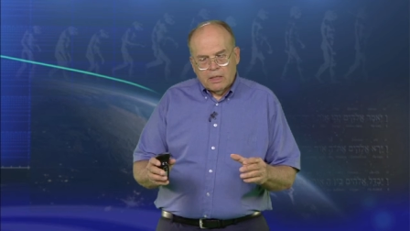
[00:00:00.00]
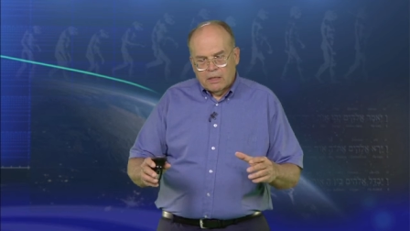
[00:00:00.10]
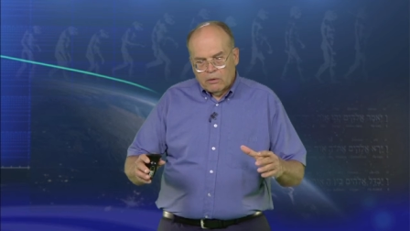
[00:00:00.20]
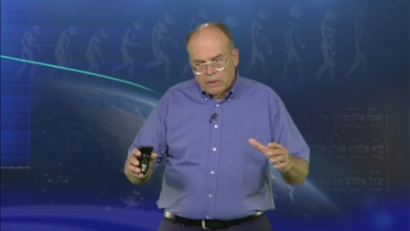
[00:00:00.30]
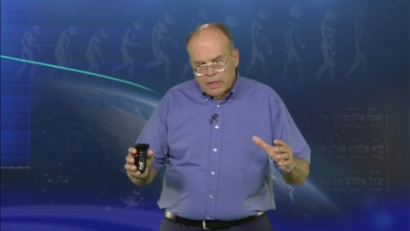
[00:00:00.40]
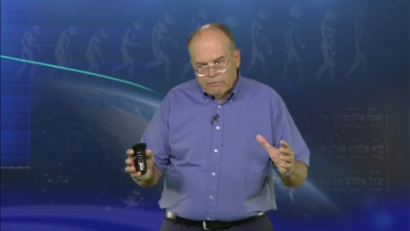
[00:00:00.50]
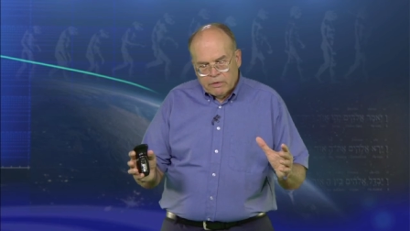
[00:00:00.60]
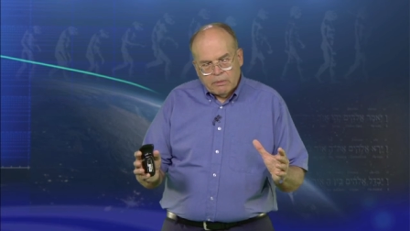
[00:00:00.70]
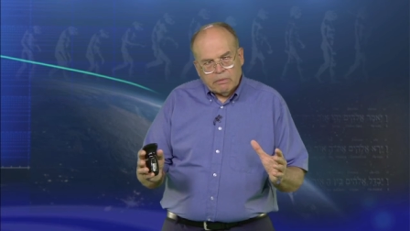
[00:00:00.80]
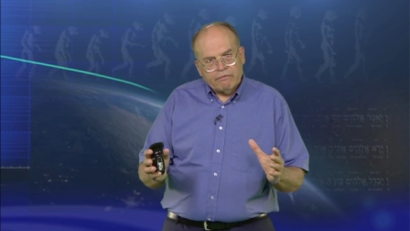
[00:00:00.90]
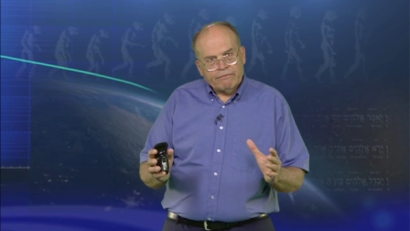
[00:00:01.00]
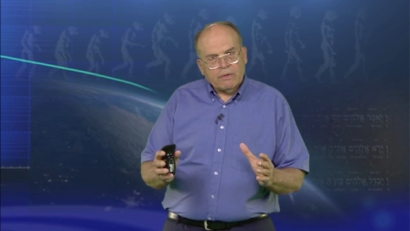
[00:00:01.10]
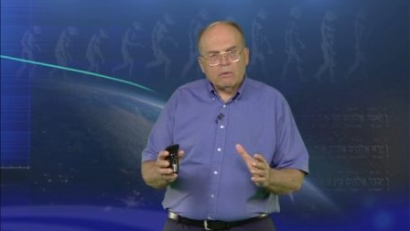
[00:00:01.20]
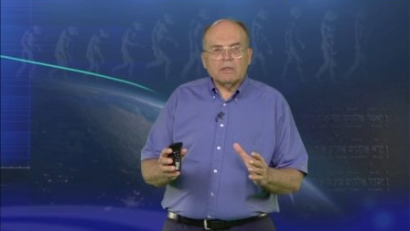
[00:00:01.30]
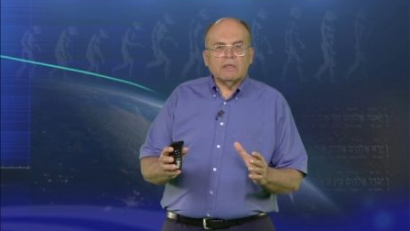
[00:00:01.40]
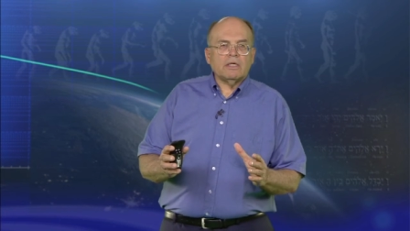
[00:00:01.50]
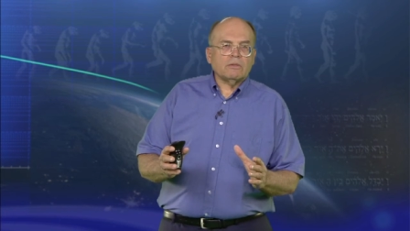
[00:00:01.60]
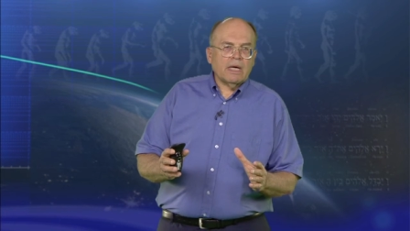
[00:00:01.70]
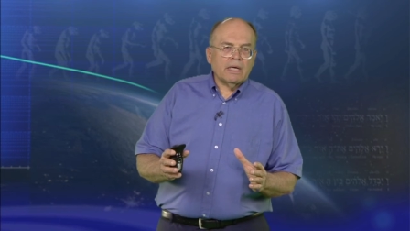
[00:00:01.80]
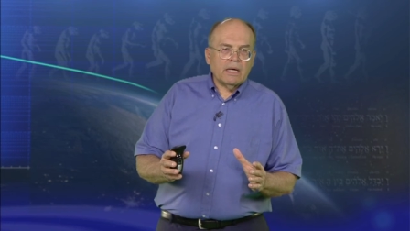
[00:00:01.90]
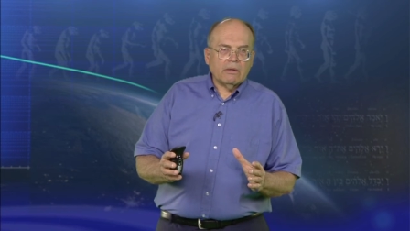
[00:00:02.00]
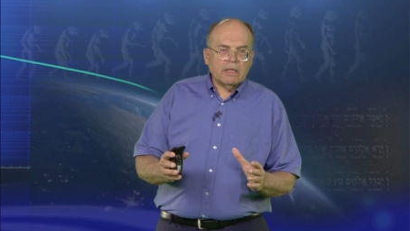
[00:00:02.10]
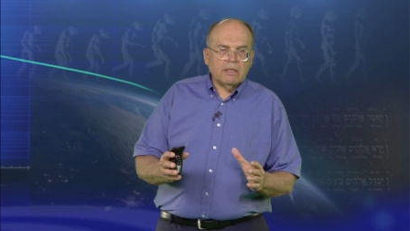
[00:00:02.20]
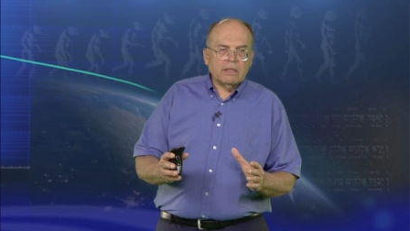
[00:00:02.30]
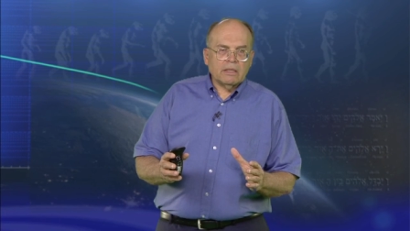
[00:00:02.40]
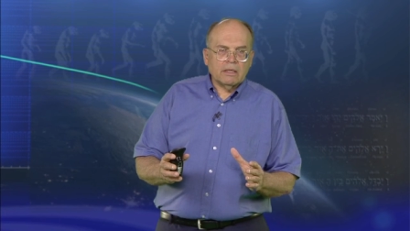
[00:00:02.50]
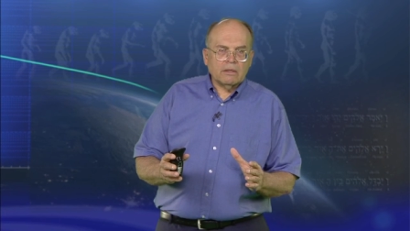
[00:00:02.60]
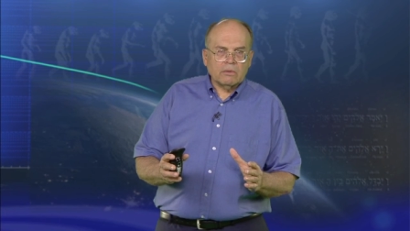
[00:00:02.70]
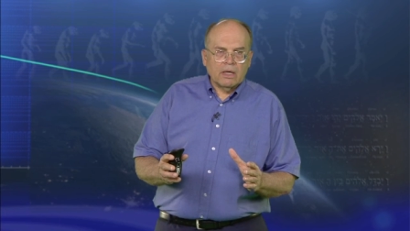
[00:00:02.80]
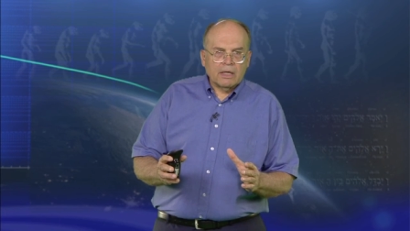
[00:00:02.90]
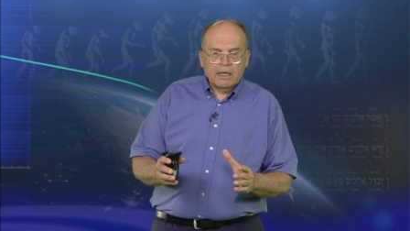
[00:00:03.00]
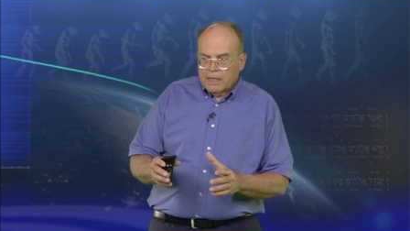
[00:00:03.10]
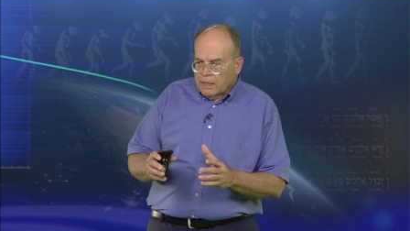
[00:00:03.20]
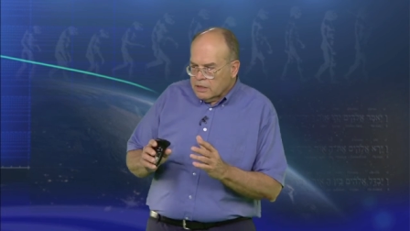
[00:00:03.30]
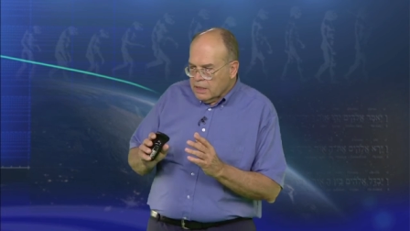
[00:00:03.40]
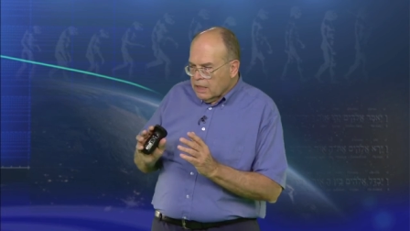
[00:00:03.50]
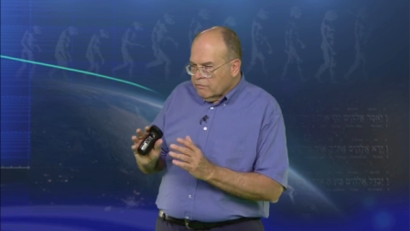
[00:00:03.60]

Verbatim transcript: and then only after they were folded, they dried out into hard rock. And that is the